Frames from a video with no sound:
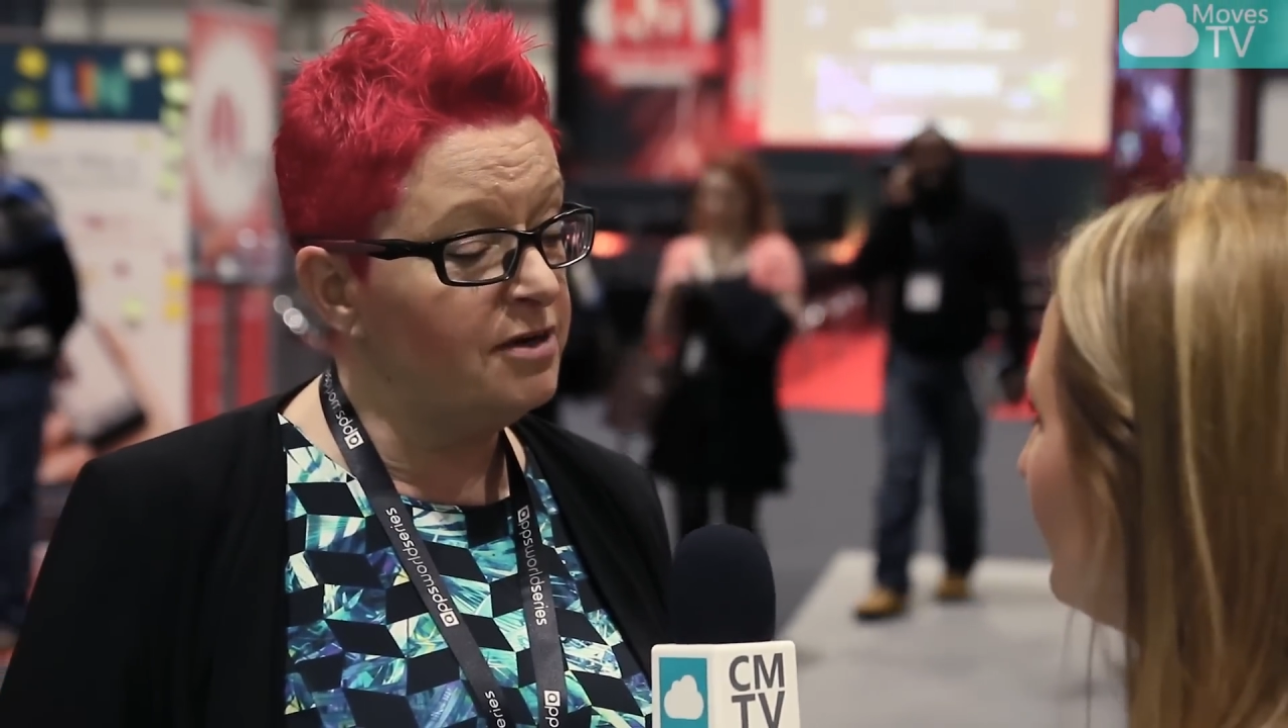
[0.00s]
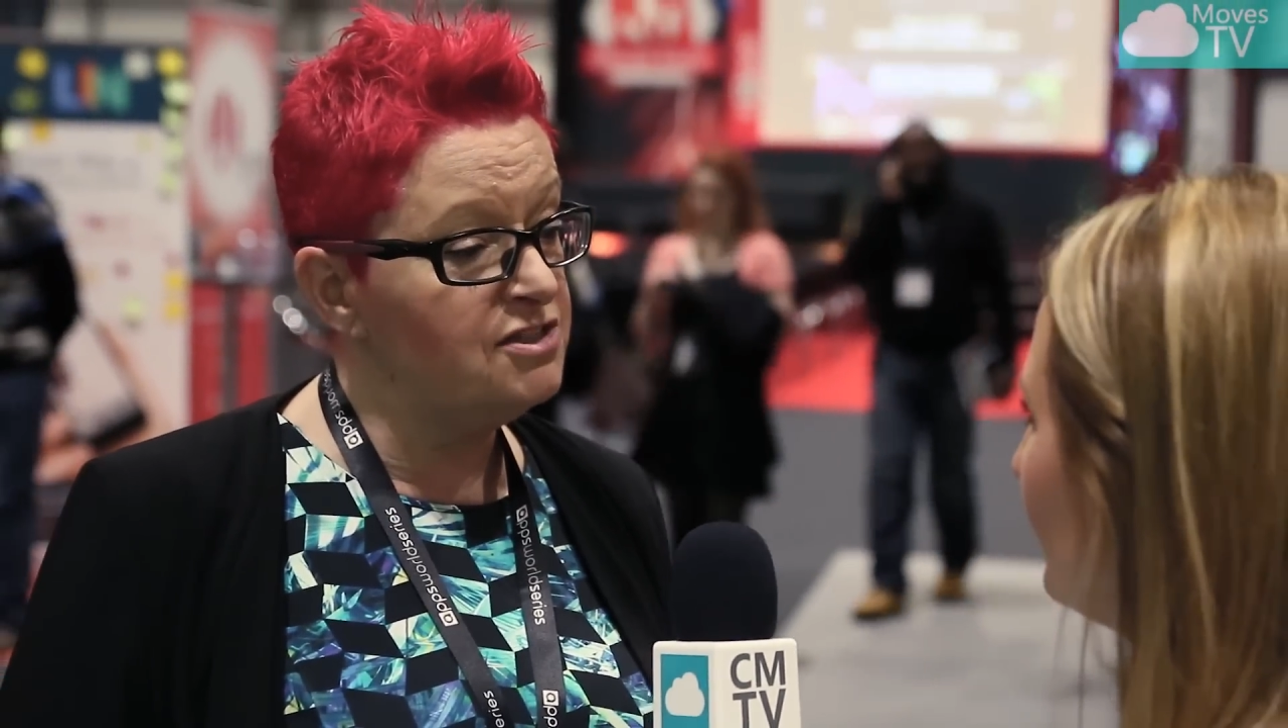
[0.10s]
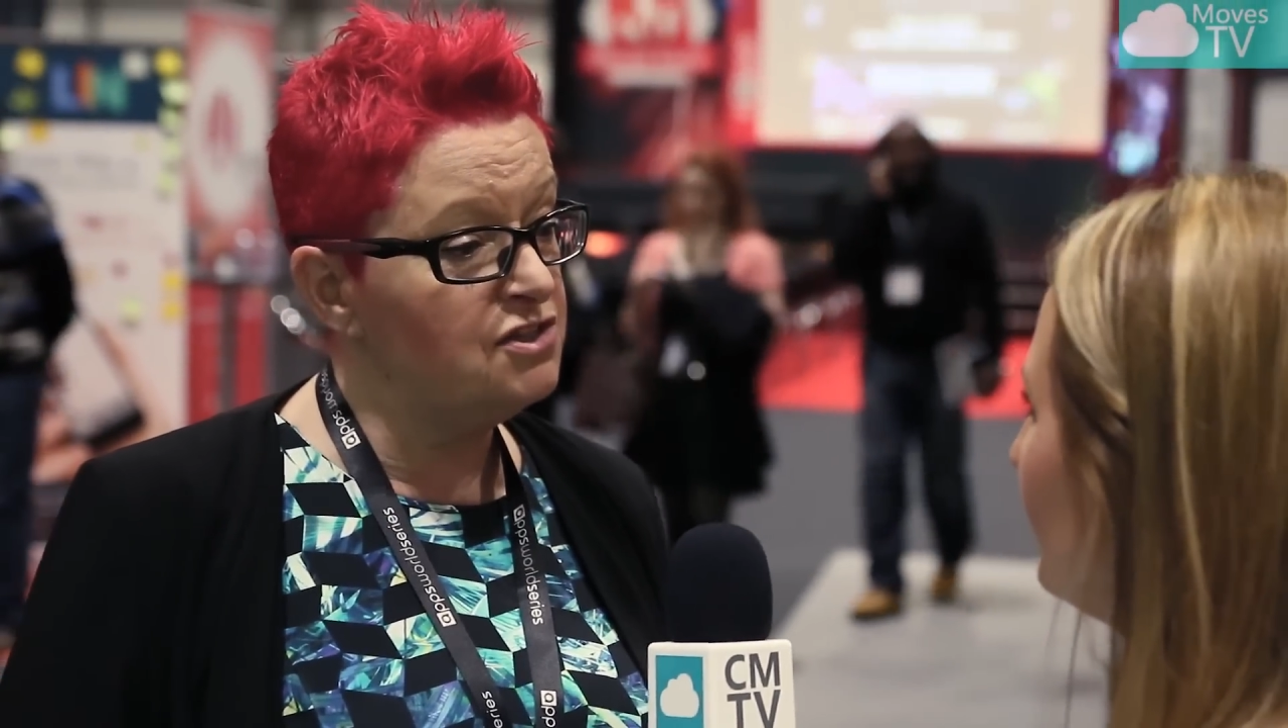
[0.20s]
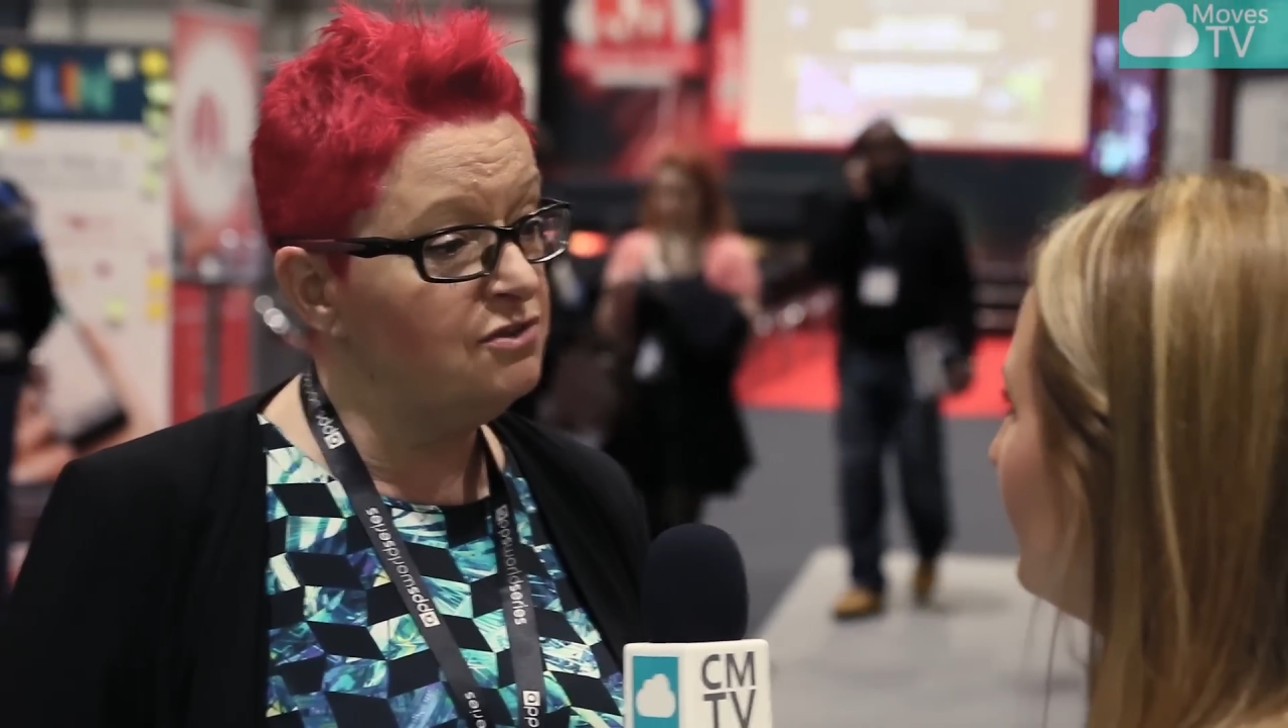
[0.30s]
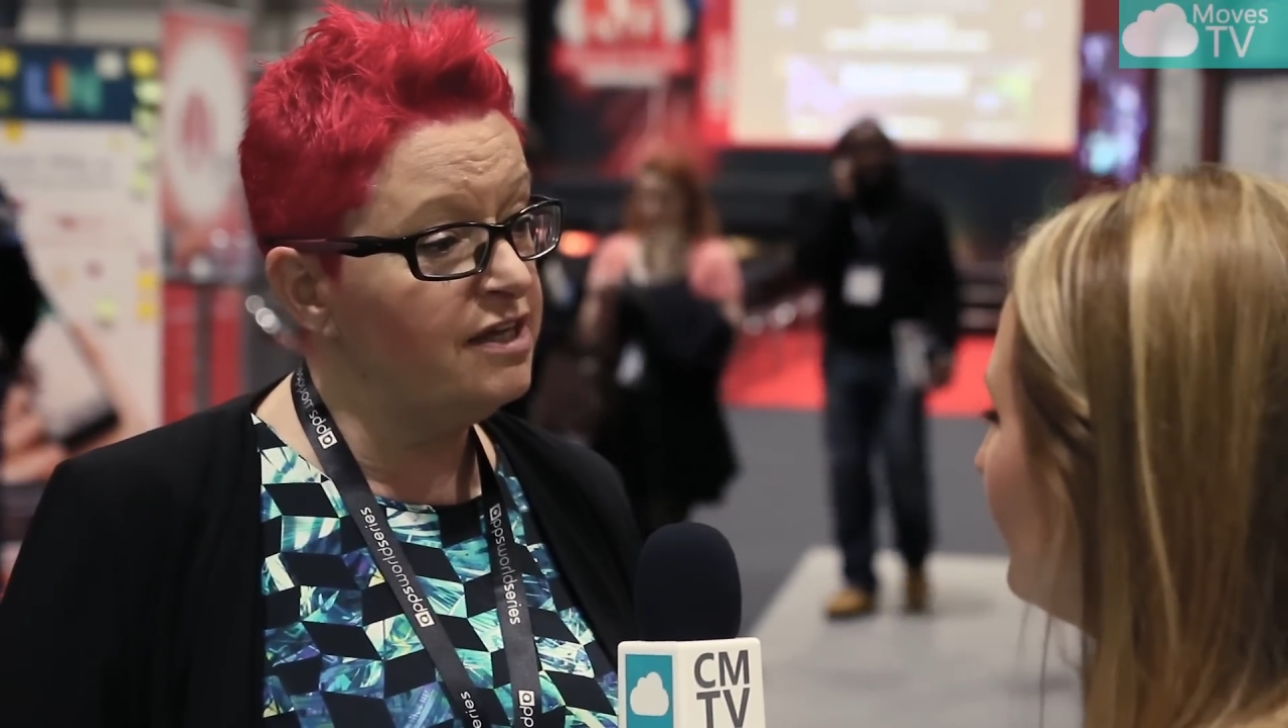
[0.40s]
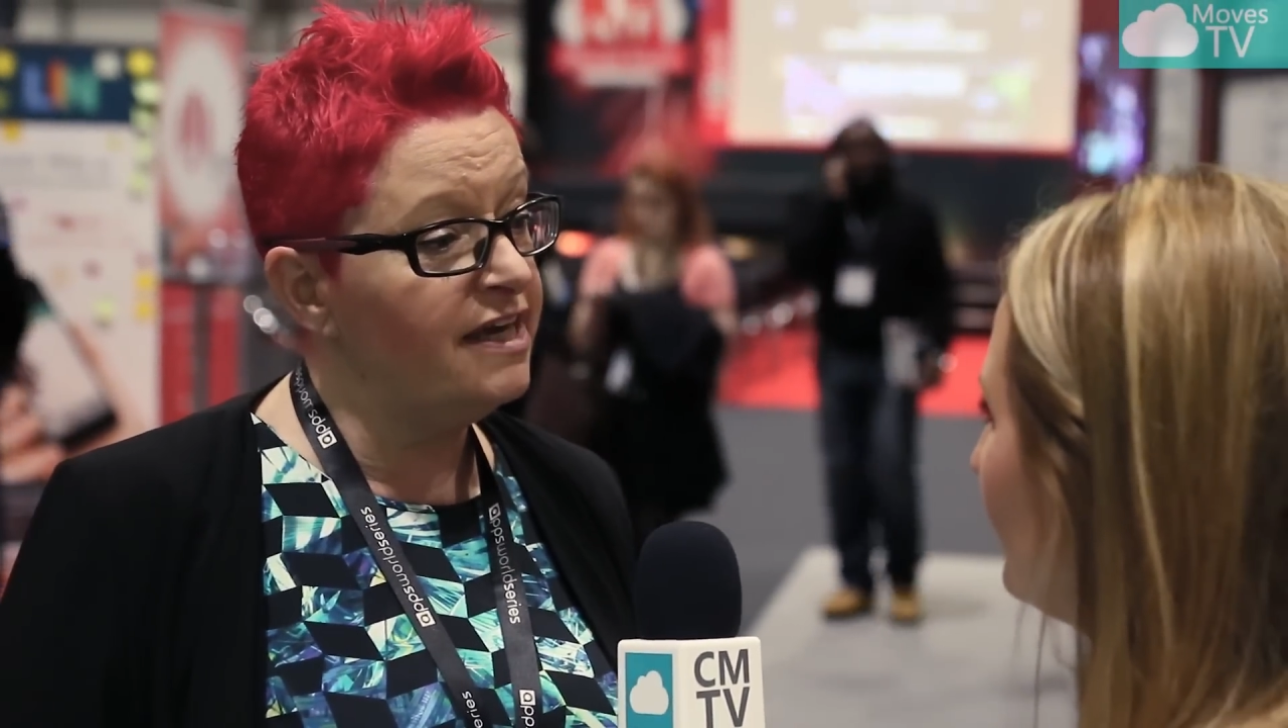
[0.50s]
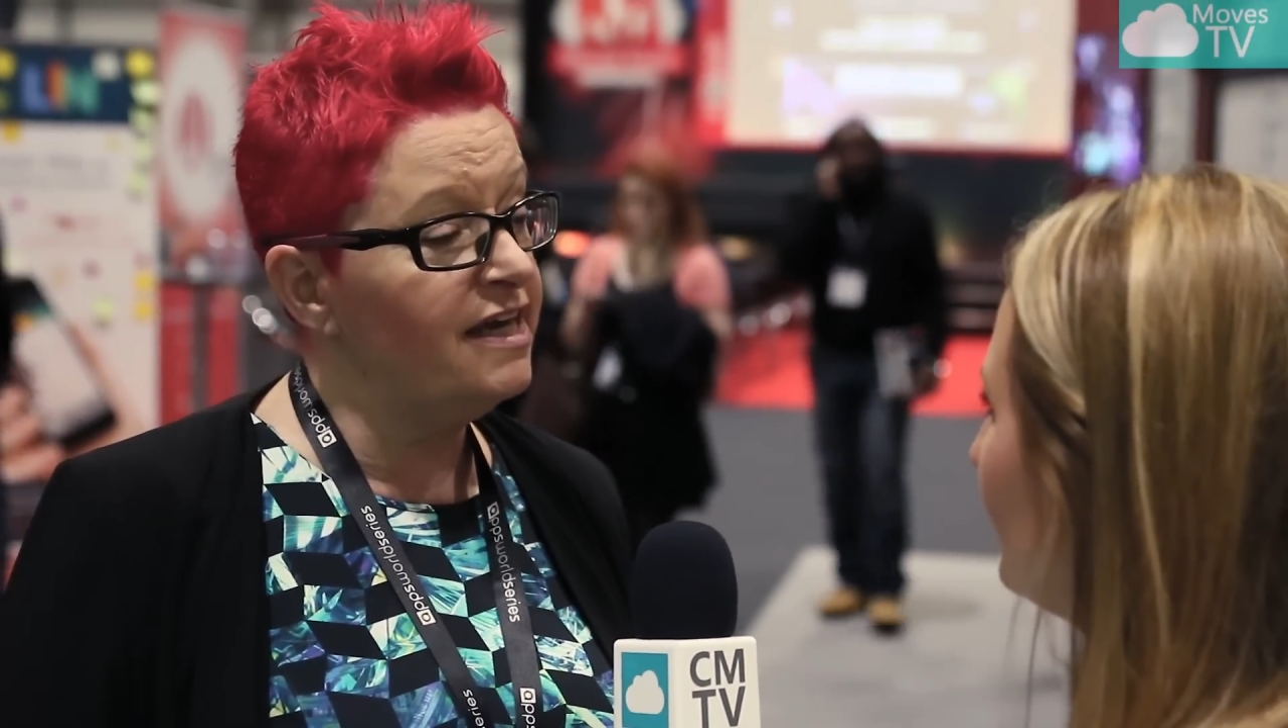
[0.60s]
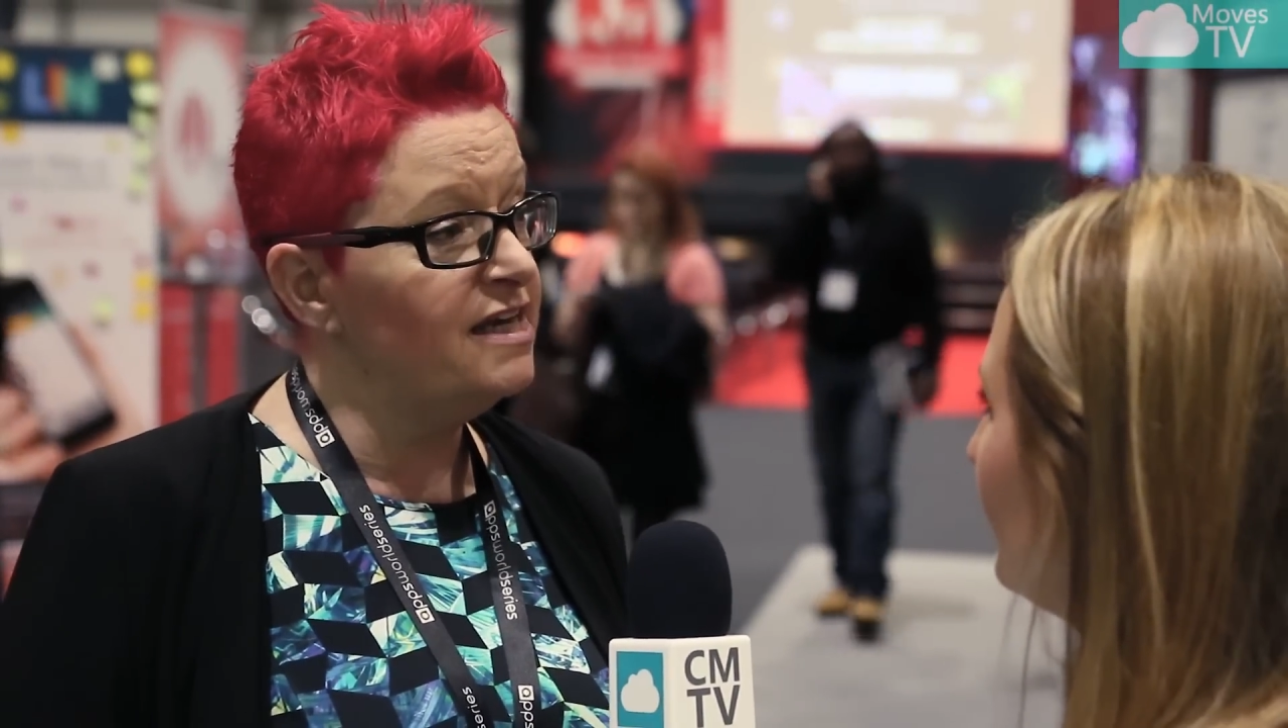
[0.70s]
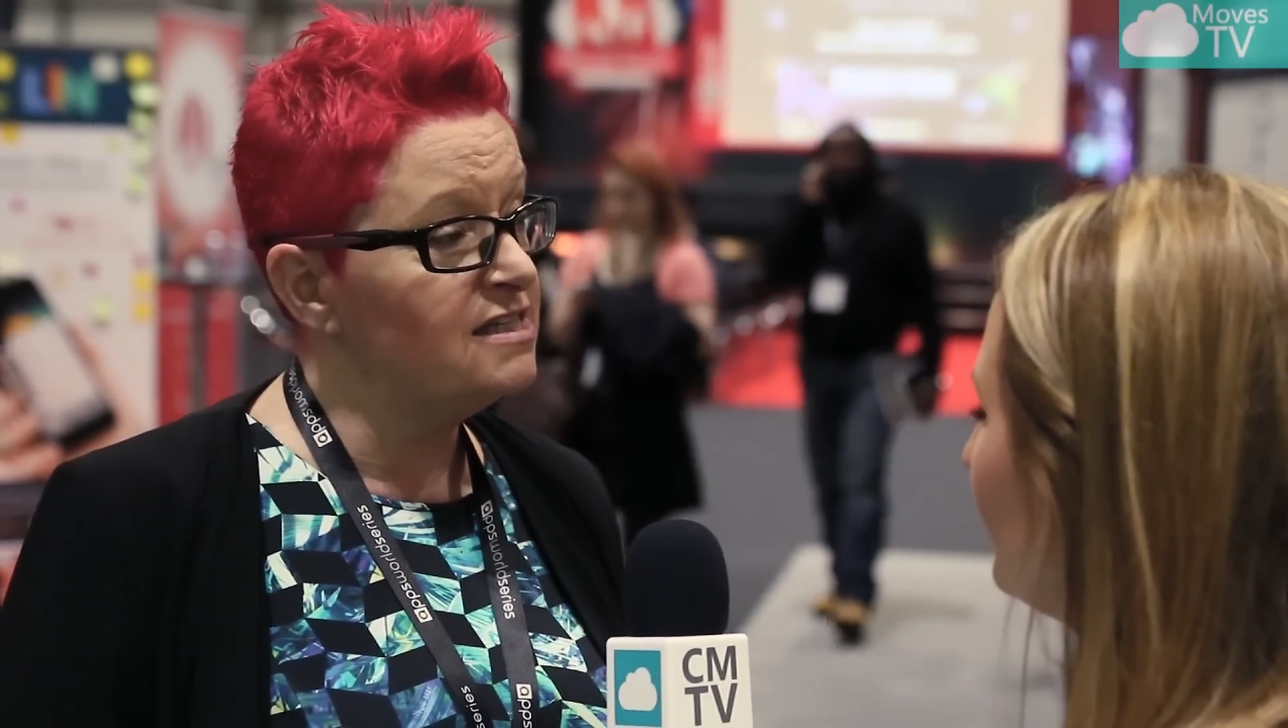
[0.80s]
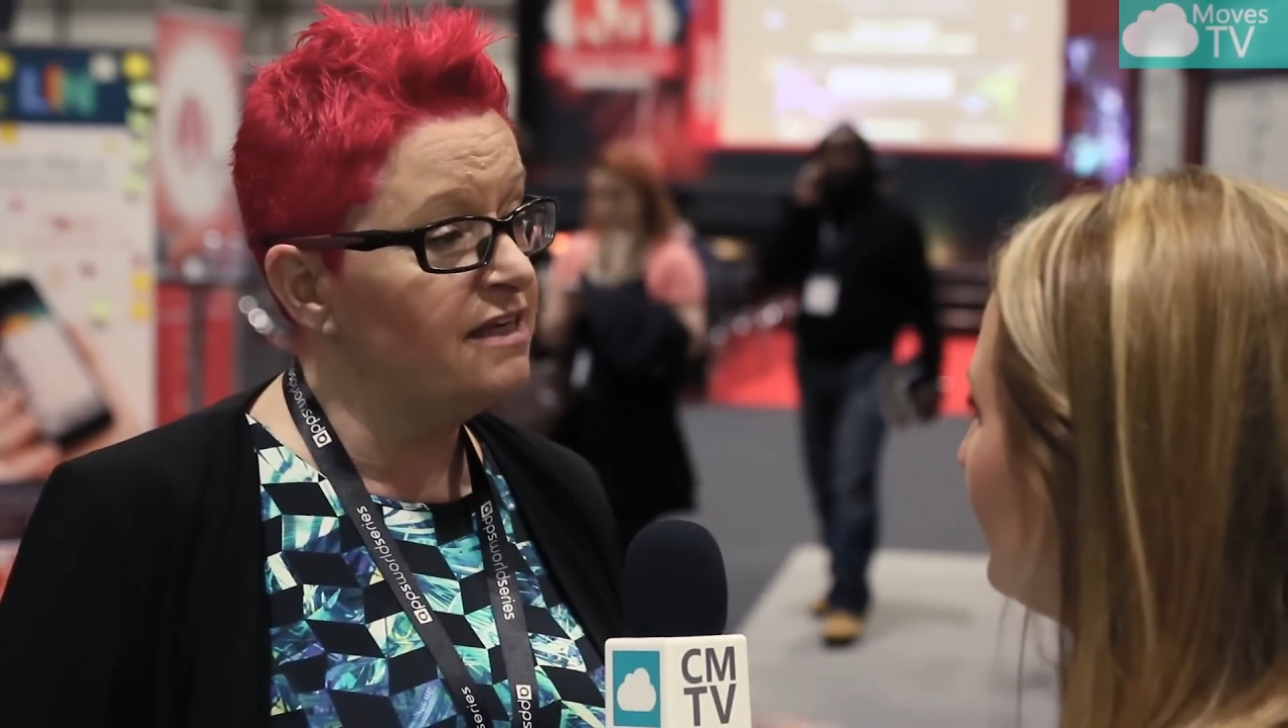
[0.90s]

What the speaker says: by 2 years,